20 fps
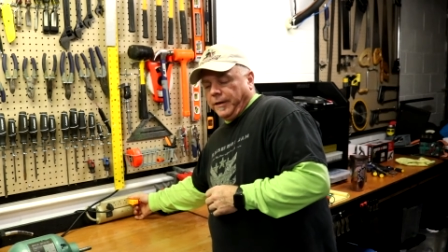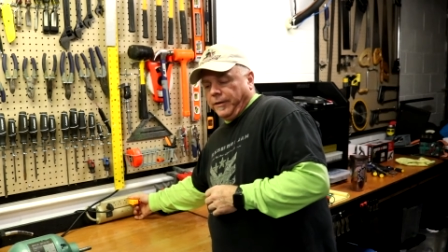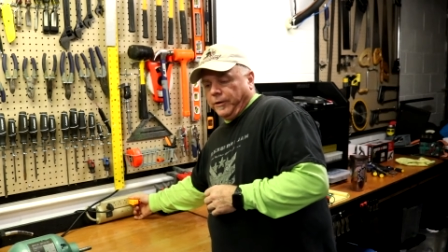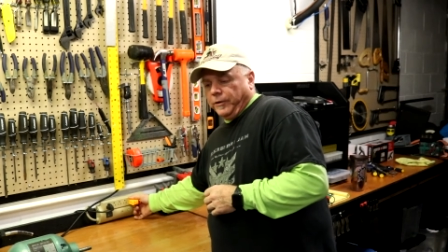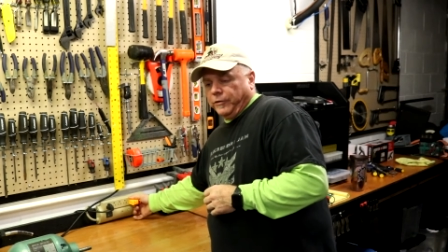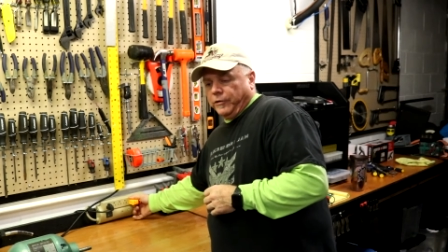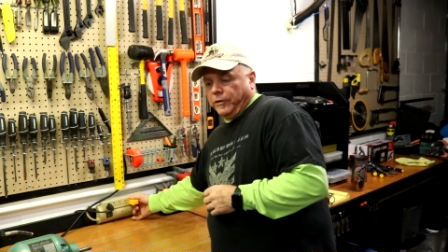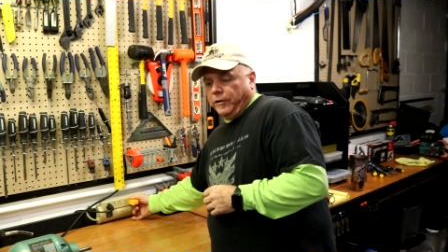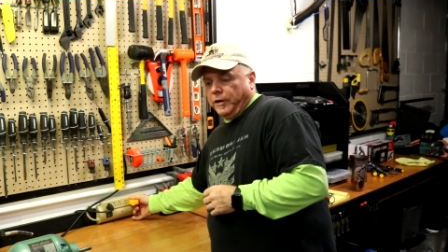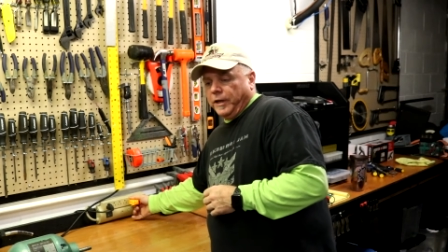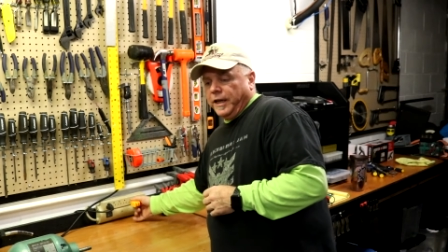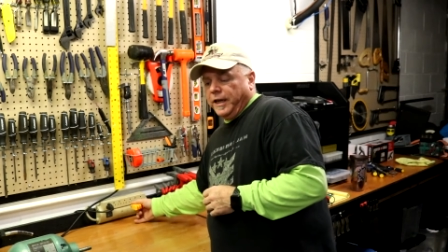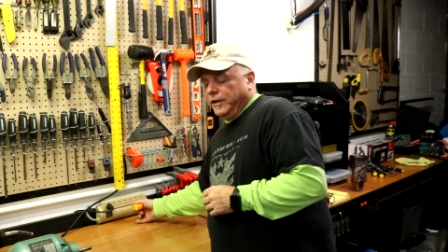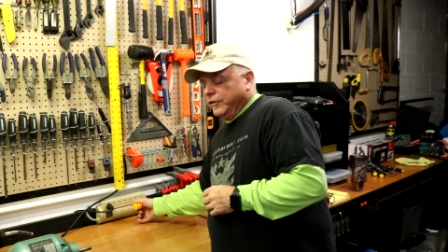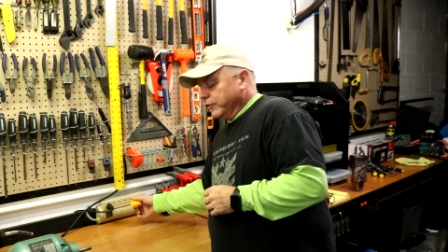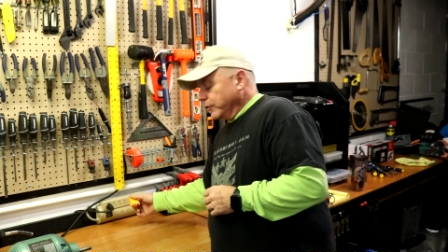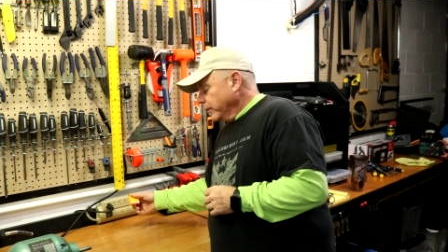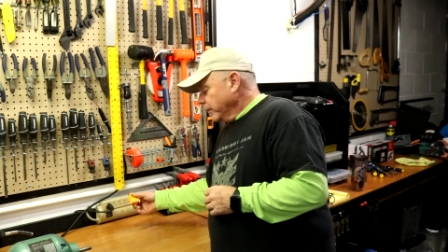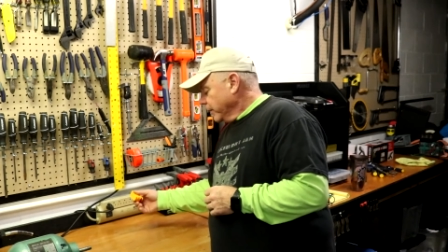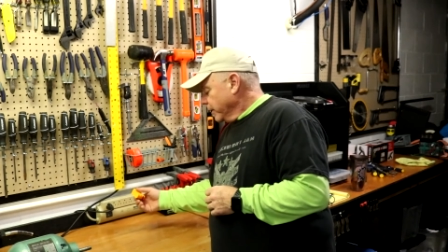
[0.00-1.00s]
there's a
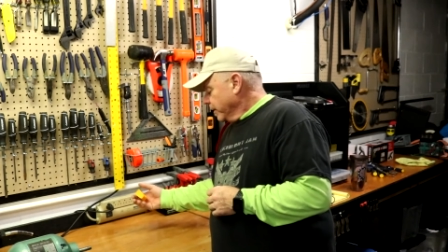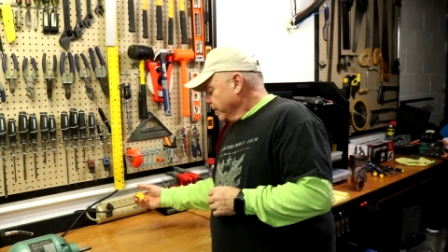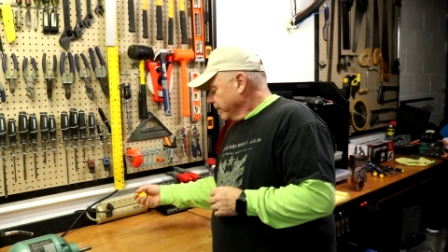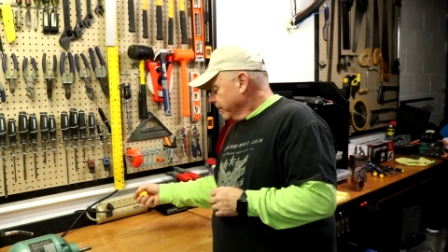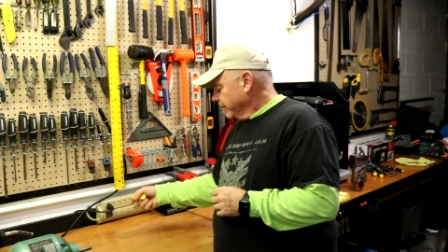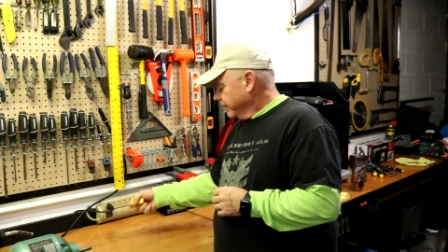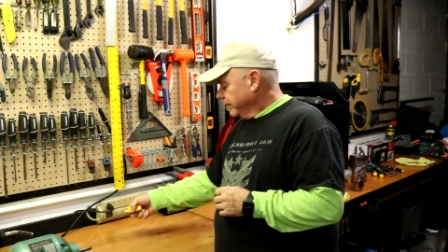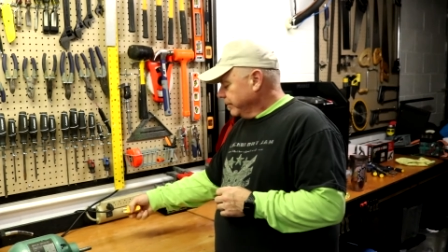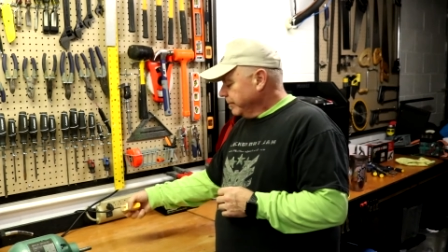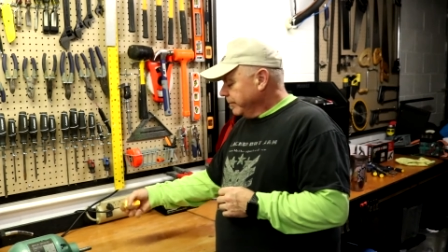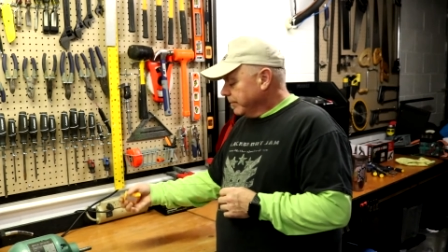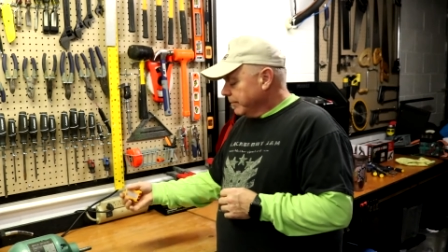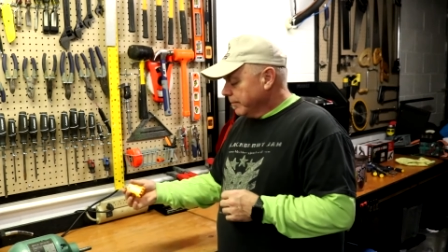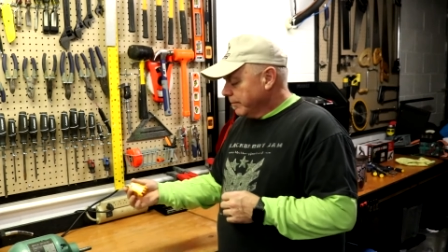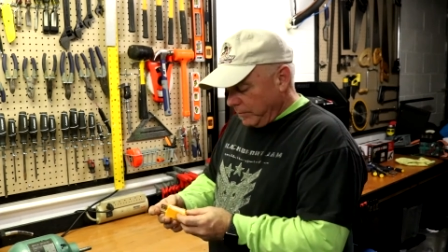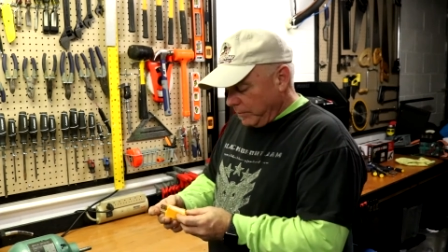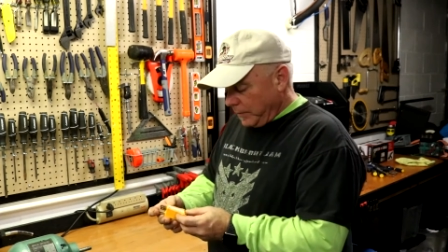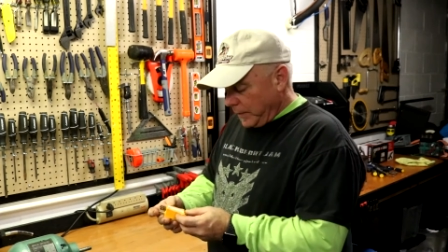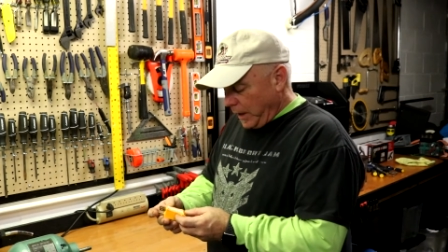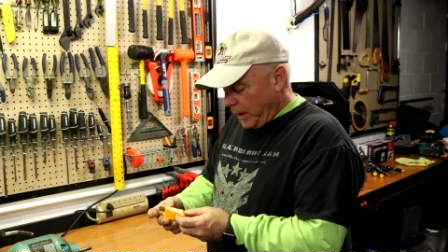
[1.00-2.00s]
legend
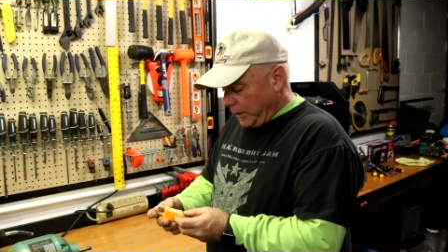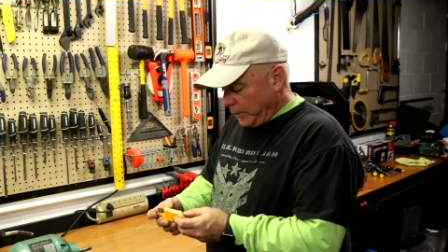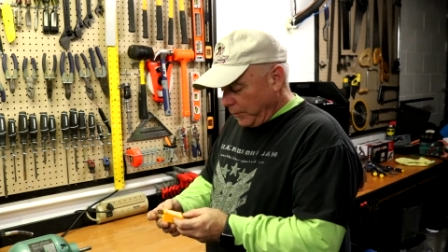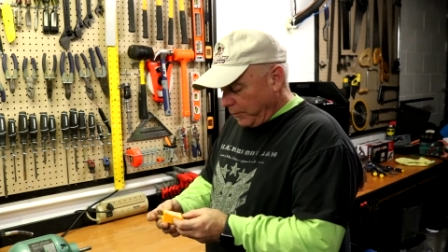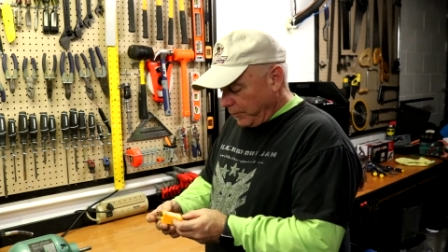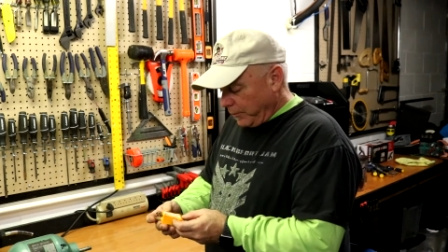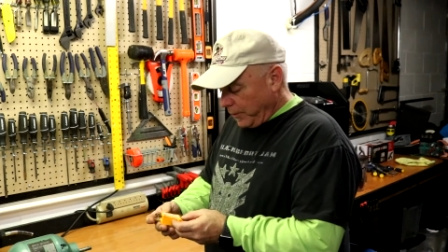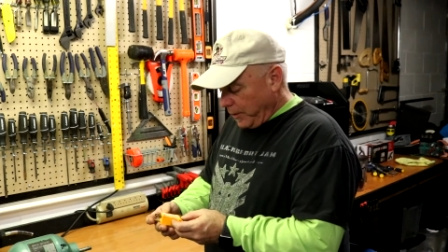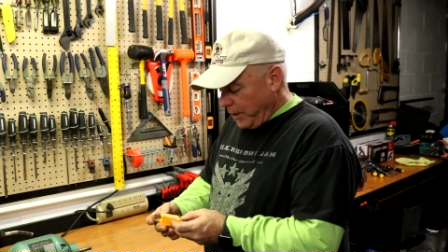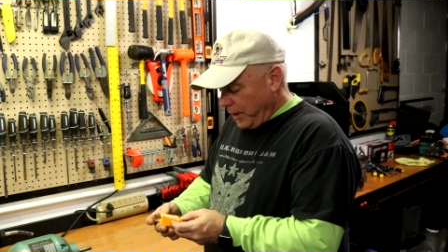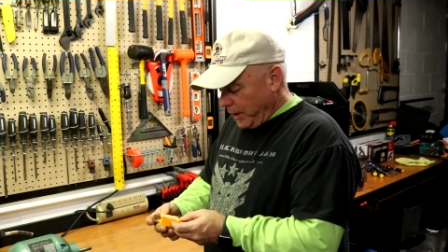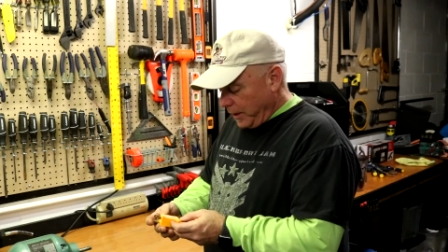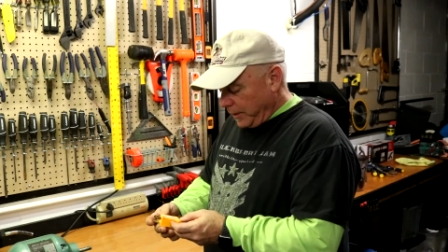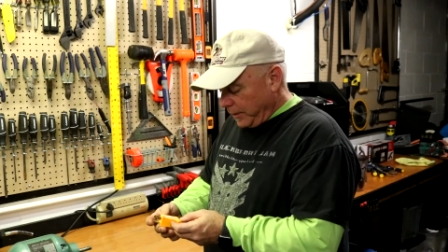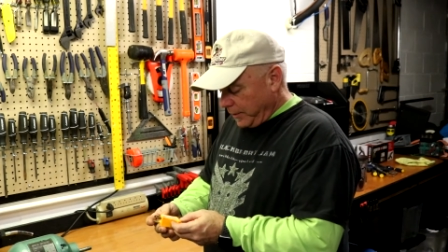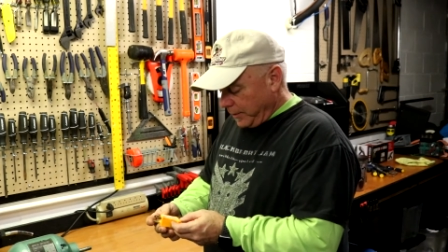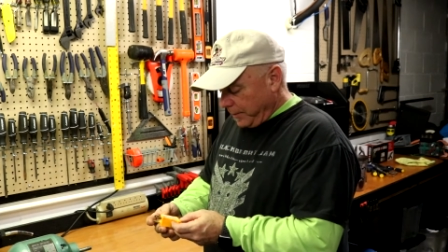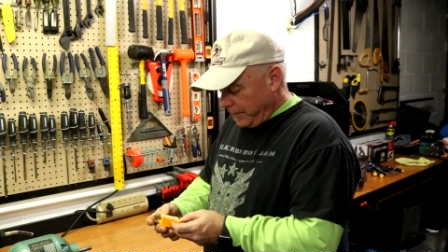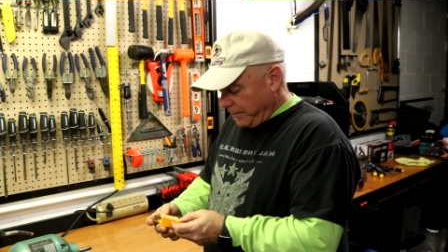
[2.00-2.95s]
on the front